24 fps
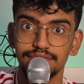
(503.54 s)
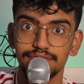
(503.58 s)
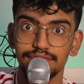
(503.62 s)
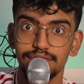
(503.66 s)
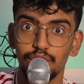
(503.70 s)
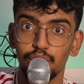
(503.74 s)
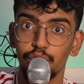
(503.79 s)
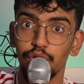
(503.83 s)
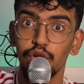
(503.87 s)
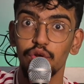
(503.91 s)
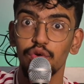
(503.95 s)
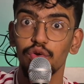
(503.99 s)

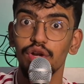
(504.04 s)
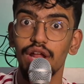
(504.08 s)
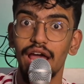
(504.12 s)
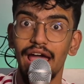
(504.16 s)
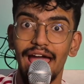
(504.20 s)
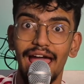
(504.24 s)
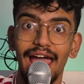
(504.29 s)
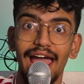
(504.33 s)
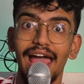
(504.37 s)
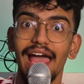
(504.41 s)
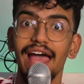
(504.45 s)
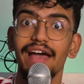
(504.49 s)
we don't
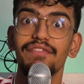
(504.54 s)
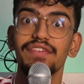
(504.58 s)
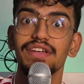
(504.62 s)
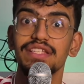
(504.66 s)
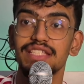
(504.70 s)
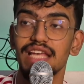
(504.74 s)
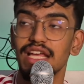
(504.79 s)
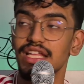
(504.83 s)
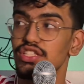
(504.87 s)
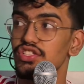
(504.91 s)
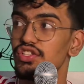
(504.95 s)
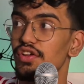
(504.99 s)
have a
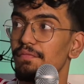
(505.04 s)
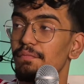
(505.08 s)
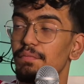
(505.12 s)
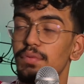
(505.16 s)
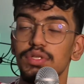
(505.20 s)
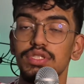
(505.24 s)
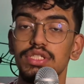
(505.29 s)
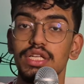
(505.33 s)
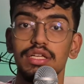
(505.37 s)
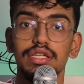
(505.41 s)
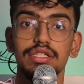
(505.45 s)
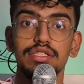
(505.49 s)
sense of
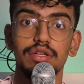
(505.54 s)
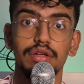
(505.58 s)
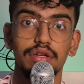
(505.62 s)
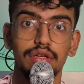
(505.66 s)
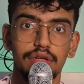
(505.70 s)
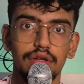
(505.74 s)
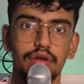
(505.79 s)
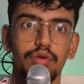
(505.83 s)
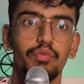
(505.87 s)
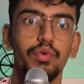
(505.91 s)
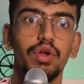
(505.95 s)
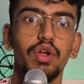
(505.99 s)
position.
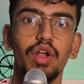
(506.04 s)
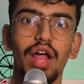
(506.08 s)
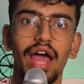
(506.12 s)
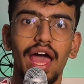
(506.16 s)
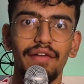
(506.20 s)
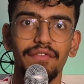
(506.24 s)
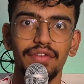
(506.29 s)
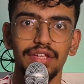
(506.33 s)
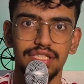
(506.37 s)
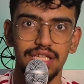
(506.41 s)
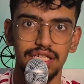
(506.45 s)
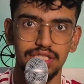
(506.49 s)
We don't have
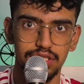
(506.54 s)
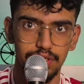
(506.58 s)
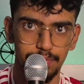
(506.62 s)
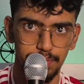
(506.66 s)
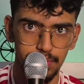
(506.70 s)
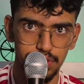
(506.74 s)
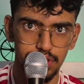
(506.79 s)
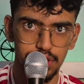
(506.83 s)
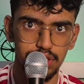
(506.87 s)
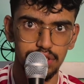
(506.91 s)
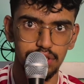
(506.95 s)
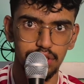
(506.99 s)
a sense of
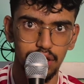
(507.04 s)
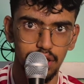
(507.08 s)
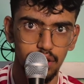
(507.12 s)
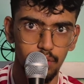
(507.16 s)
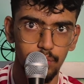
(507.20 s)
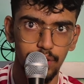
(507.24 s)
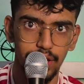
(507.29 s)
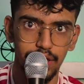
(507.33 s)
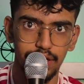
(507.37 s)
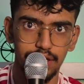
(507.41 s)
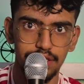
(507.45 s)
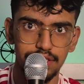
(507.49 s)
positional
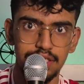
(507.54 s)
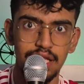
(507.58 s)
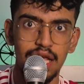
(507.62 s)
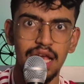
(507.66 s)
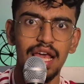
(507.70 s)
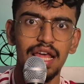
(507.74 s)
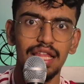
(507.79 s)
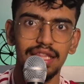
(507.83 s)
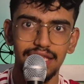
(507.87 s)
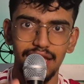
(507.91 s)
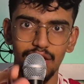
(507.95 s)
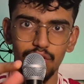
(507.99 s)
awareness.
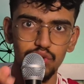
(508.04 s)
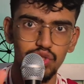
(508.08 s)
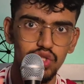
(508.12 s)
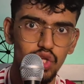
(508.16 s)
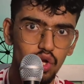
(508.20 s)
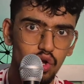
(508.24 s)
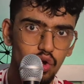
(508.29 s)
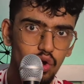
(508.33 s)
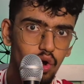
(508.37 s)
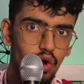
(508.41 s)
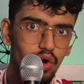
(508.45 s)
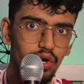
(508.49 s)
There was a
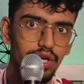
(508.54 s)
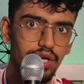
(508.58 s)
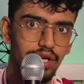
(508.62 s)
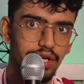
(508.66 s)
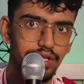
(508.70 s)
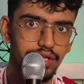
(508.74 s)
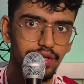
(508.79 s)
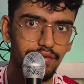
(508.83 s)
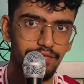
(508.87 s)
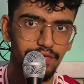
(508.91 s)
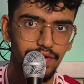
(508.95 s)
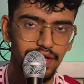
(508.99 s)
corner in
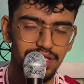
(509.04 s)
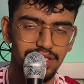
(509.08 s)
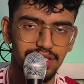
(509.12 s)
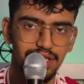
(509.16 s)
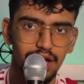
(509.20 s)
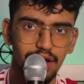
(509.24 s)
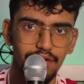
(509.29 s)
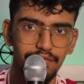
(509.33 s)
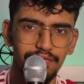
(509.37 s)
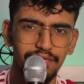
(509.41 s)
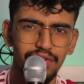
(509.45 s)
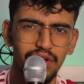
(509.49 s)
the first
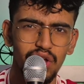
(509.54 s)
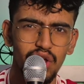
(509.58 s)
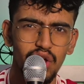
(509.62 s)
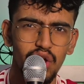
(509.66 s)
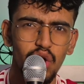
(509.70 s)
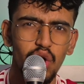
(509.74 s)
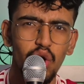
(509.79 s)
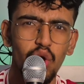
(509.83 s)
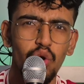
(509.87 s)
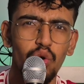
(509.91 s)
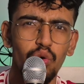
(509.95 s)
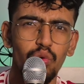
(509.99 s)
half,
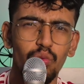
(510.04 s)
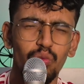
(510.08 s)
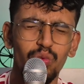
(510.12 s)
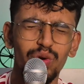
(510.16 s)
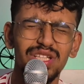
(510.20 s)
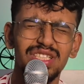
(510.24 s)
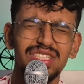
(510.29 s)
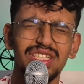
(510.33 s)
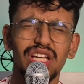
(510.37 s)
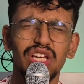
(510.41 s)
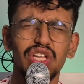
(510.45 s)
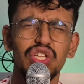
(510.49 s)

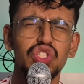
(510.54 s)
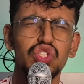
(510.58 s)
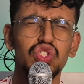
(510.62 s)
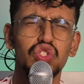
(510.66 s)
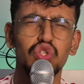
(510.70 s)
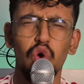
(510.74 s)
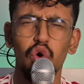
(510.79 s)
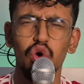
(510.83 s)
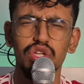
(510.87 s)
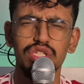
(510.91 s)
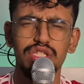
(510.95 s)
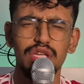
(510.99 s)
which is
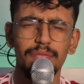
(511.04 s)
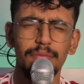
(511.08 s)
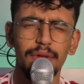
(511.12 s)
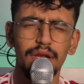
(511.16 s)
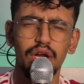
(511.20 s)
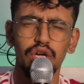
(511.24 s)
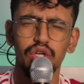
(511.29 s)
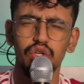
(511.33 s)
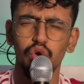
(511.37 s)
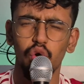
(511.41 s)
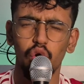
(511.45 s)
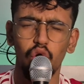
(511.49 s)
so similar
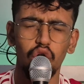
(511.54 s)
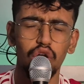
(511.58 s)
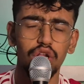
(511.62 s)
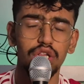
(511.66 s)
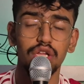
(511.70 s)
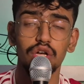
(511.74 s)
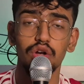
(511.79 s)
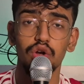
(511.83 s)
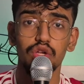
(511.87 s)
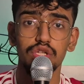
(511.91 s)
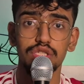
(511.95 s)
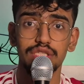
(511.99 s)
to all the
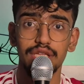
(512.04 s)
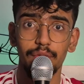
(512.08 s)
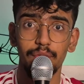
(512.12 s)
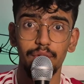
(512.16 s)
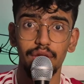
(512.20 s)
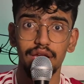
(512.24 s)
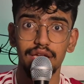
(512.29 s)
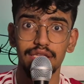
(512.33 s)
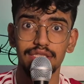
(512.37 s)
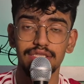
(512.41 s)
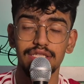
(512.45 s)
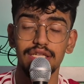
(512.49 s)
goals that we
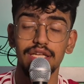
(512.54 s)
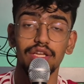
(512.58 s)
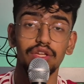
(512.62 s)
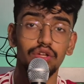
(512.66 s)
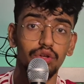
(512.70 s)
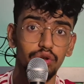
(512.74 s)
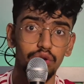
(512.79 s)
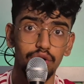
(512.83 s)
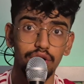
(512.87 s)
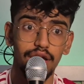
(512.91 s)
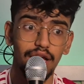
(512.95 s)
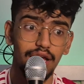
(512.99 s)
concede. You
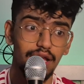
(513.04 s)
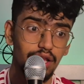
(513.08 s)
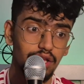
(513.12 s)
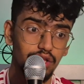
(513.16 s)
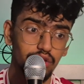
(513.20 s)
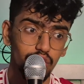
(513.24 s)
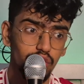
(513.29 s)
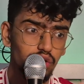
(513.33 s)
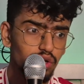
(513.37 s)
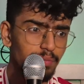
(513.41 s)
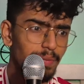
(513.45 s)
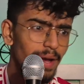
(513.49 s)
look
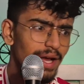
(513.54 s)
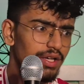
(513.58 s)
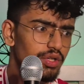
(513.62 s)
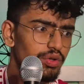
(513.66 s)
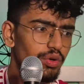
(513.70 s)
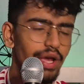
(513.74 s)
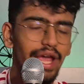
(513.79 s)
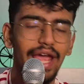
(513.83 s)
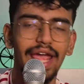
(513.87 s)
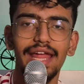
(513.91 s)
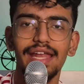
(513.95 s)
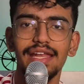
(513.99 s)
back to
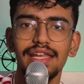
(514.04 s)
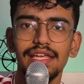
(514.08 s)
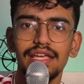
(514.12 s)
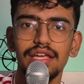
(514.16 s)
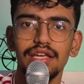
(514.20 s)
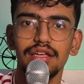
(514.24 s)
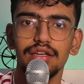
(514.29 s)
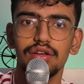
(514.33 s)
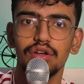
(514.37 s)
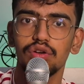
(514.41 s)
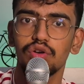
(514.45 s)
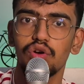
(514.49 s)

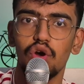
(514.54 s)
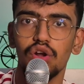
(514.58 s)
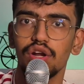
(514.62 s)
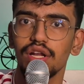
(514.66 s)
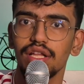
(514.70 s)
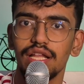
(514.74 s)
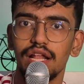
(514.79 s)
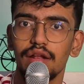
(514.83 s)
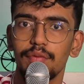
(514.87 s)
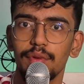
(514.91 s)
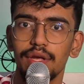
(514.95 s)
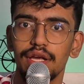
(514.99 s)
any corner
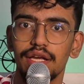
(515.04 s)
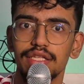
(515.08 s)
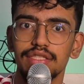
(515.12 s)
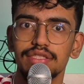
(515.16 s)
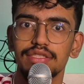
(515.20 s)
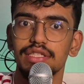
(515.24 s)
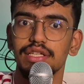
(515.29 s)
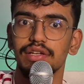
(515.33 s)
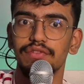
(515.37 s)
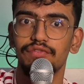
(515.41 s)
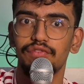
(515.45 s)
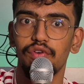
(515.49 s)
that we
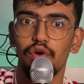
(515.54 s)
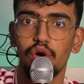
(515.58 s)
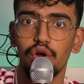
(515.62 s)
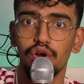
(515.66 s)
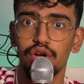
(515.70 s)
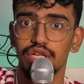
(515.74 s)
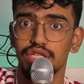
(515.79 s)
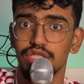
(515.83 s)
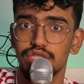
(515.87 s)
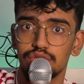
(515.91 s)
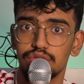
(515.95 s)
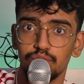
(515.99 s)
concede,
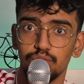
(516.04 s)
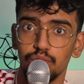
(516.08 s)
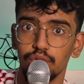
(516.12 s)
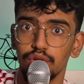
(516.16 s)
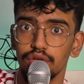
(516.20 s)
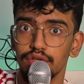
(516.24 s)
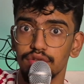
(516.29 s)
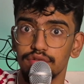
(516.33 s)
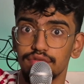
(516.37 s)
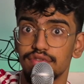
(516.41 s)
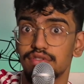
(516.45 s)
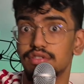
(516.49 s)
Forest,
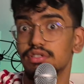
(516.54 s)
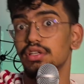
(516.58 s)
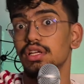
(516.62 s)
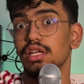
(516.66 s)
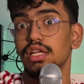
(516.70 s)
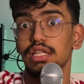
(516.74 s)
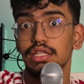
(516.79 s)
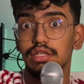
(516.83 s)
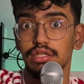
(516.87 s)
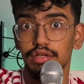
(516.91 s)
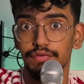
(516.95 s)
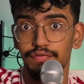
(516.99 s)
Wolves
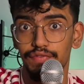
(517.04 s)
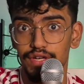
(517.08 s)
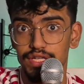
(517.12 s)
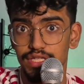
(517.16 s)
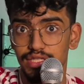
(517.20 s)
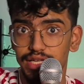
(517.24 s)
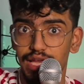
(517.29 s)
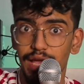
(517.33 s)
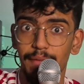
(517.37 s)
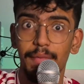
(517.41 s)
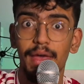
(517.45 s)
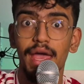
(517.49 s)
in the first
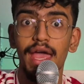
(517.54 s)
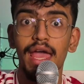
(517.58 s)
game.